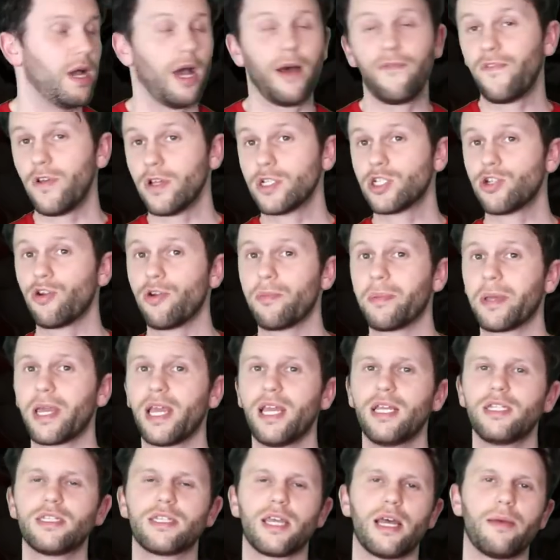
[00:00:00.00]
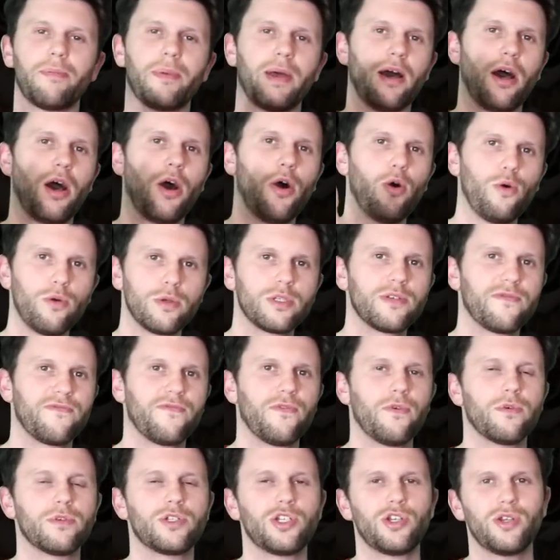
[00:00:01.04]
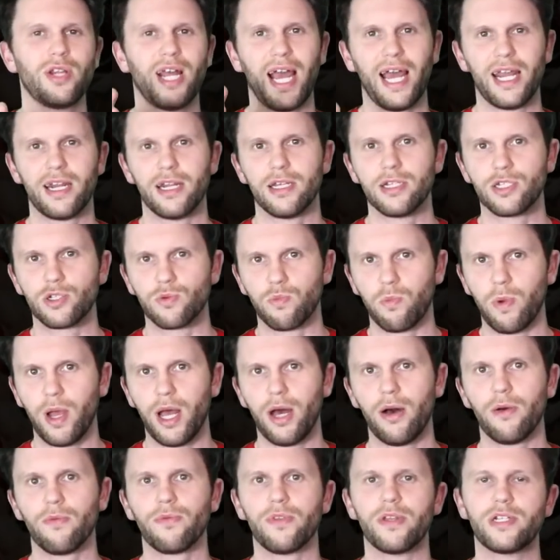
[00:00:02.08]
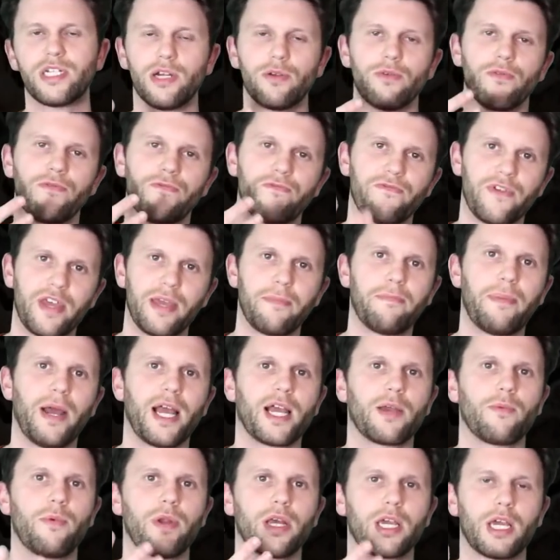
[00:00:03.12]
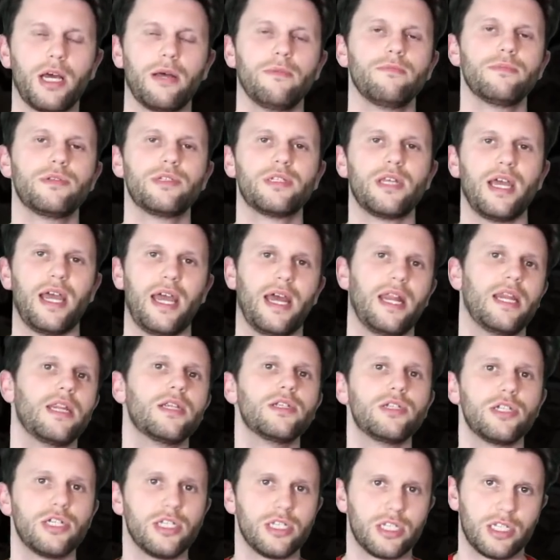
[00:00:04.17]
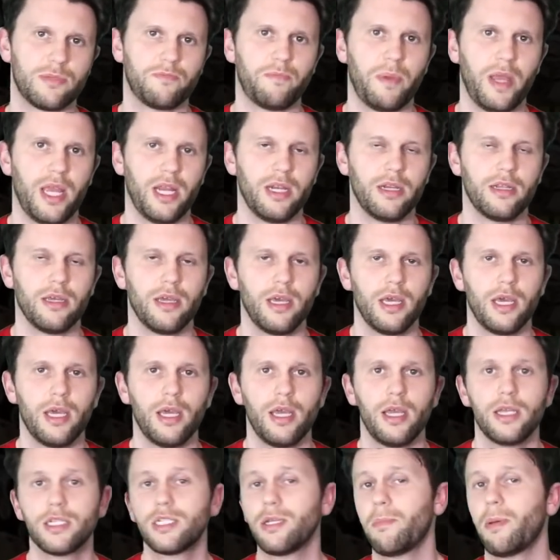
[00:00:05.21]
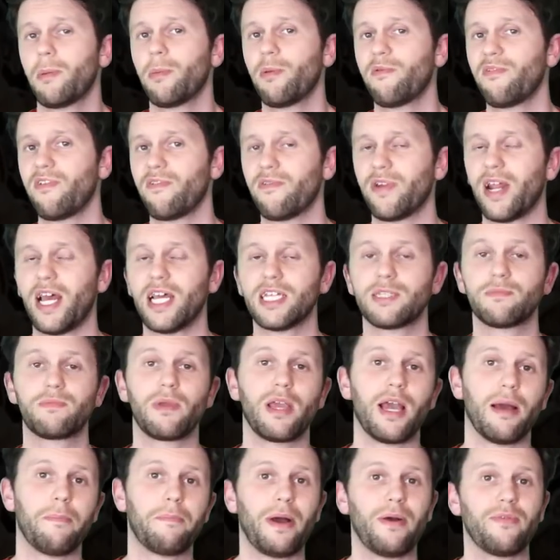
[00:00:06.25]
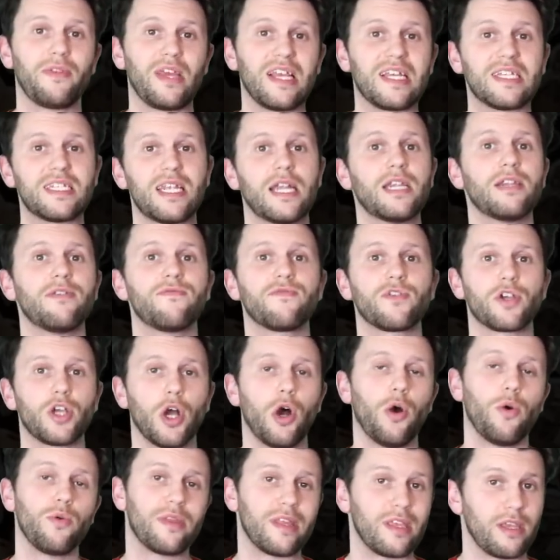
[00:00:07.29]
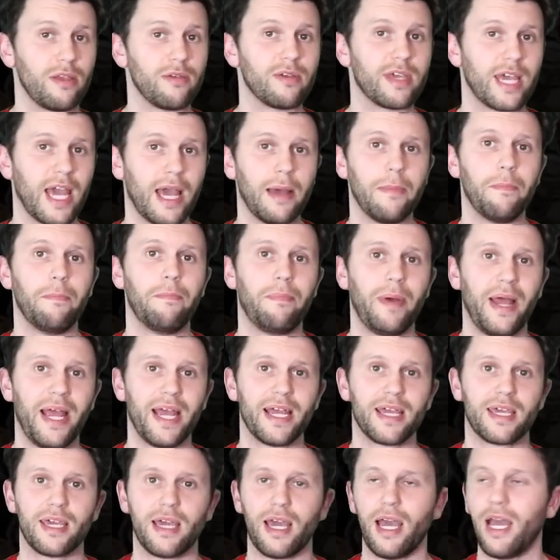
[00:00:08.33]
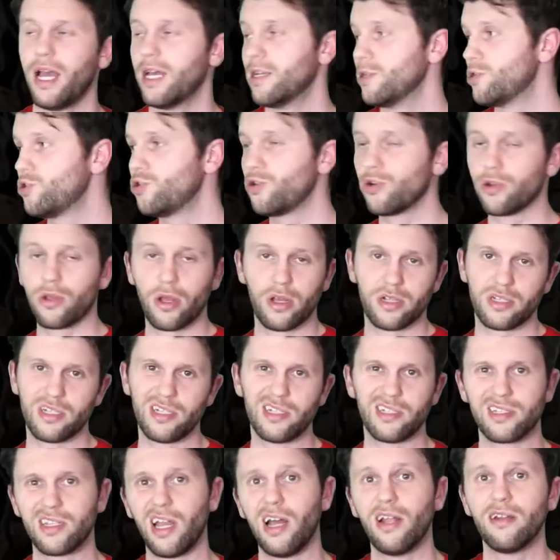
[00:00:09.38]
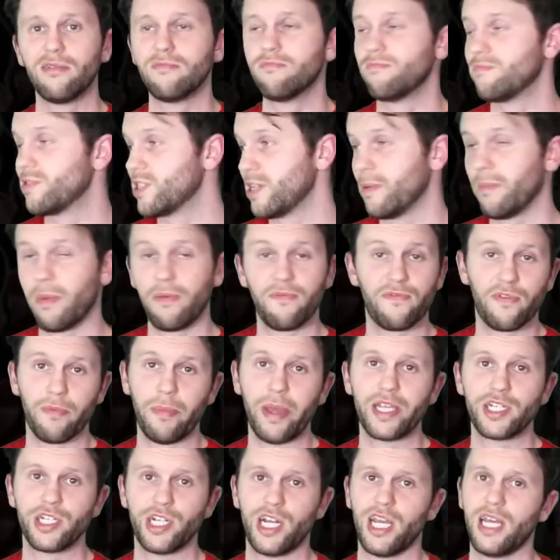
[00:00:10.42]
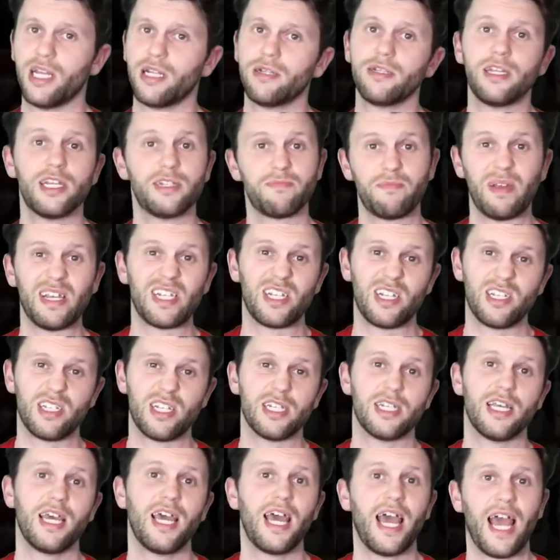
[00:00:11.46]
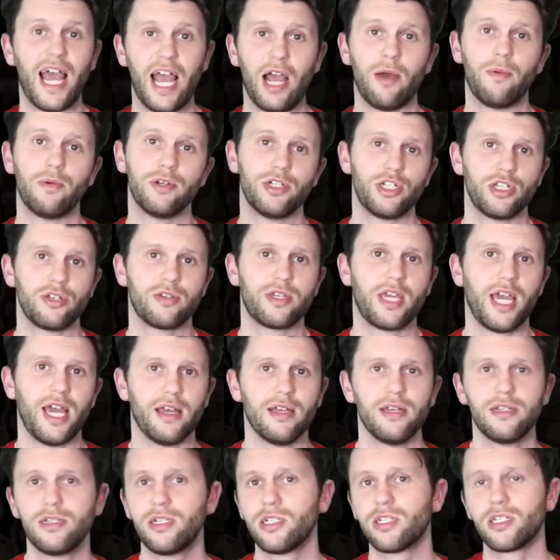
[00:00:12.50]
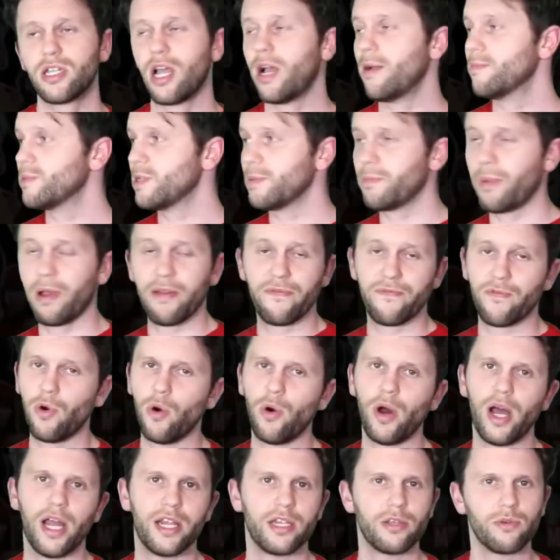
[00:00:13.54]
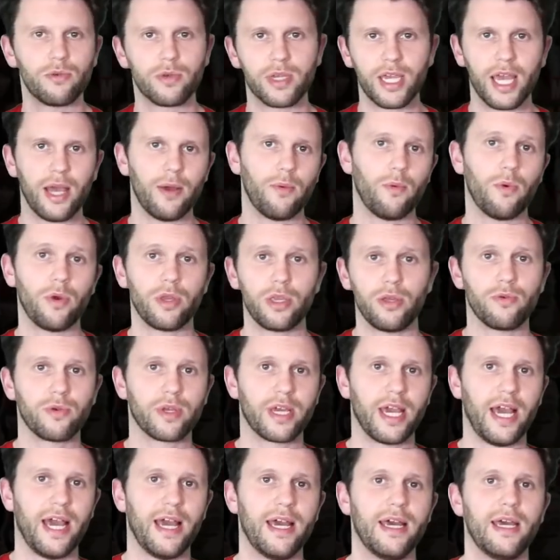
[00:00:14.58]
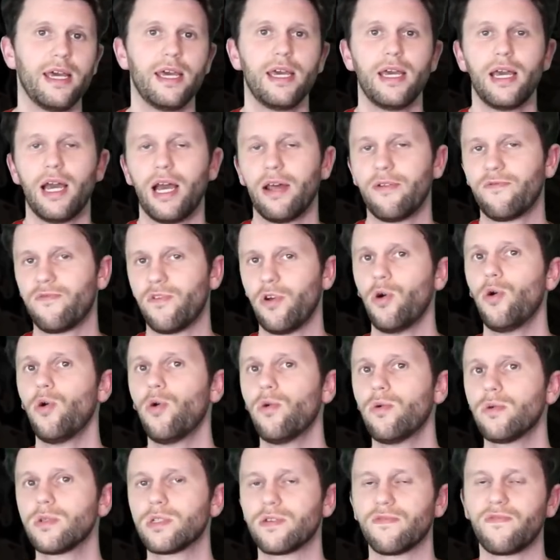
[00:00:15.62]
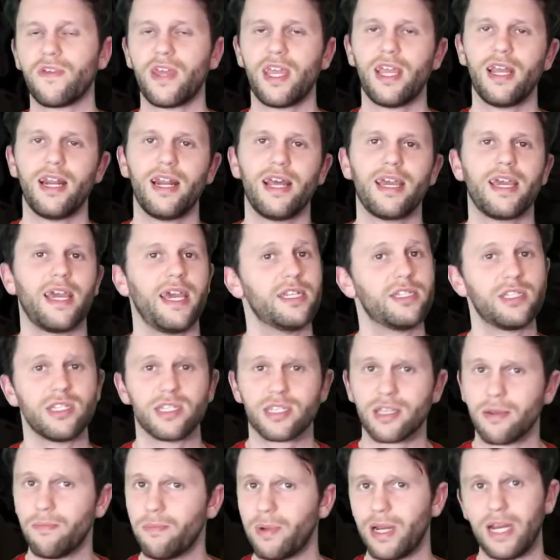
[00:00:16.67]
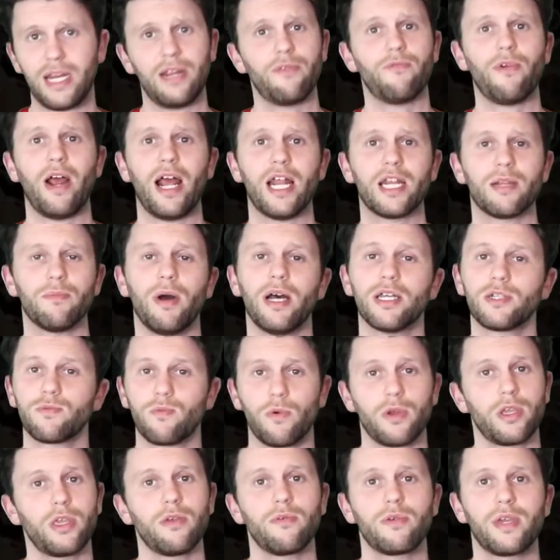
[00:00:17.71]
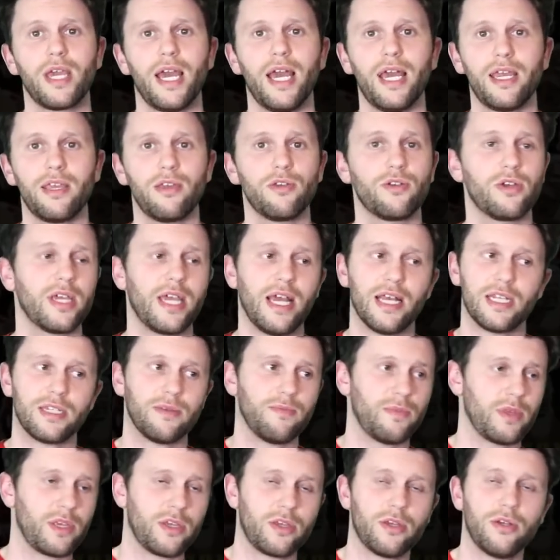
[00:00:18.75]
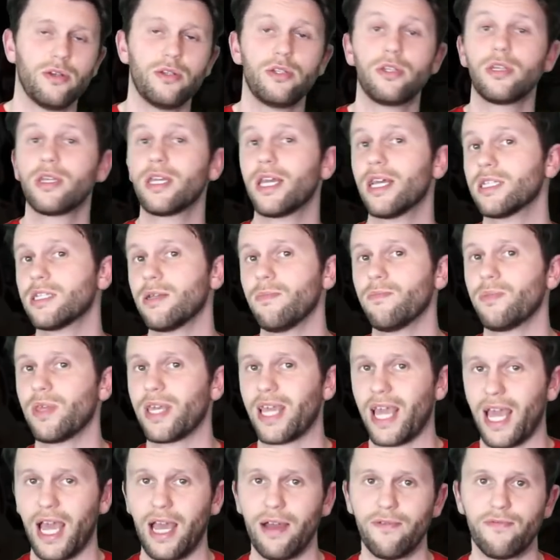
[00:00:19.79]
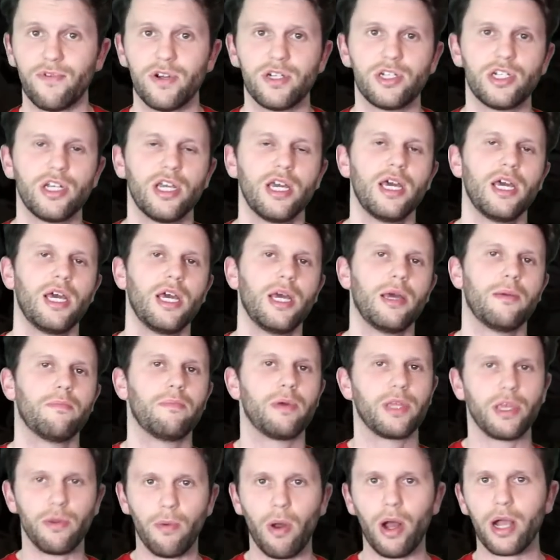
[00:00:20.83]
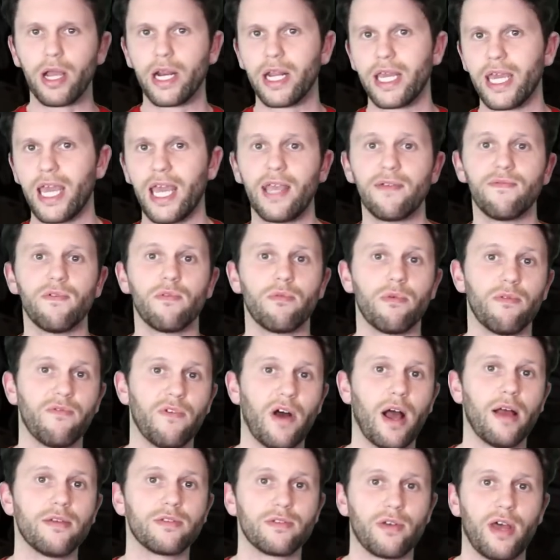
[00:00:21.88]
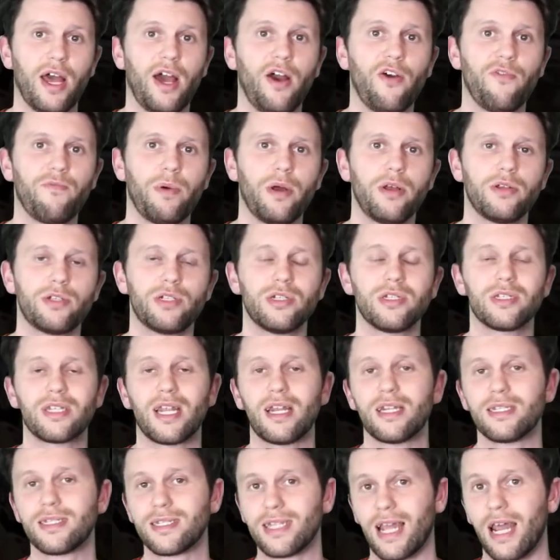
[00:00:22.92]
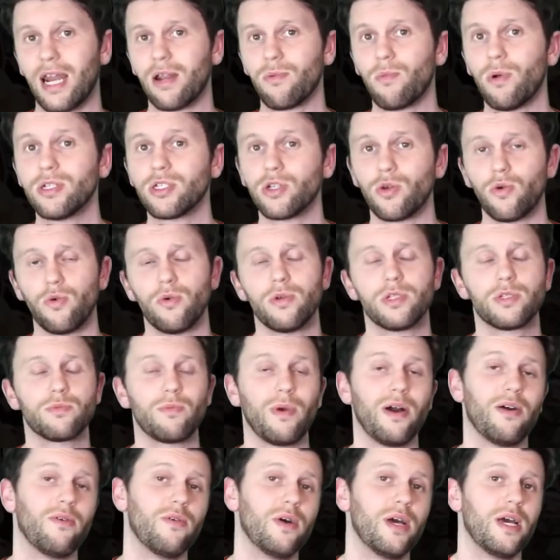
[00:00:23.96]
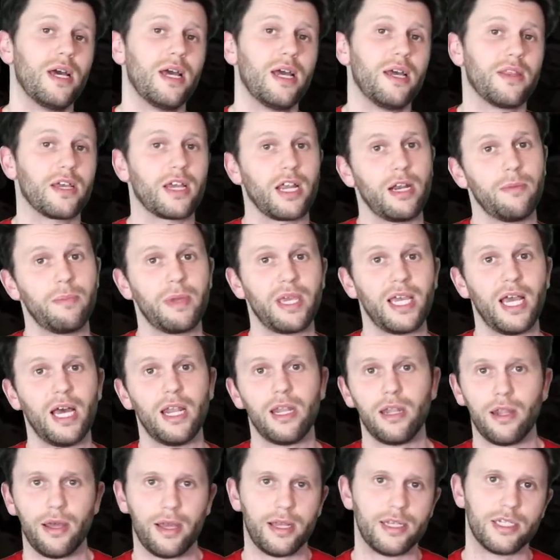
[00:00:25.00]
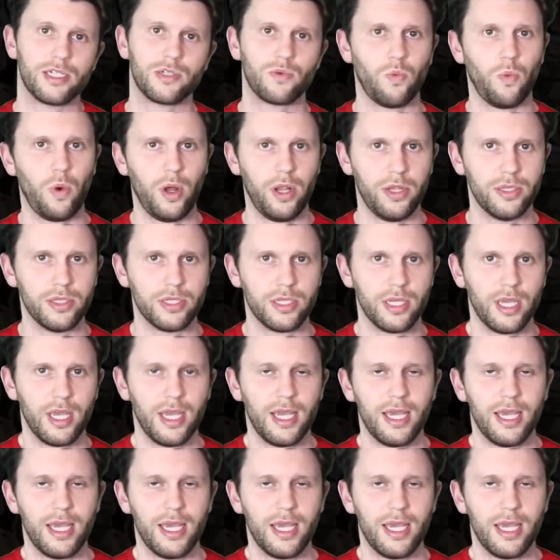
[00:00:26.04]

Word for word: Our first story begins about Halls of Fortune and as well the general feedback when it comes to energy spend. Some people have even asked me about the extent of gold that you get back and Trucos has done some information here that just basically says how much you get. Just times it by four and you'll get what you'll get. And for Halls of Healing, it's just completely randomized what you get. You could get something good, you can get something average but you are going to get either revives or health potions that are standard ones or as well they're going to be alliance ones.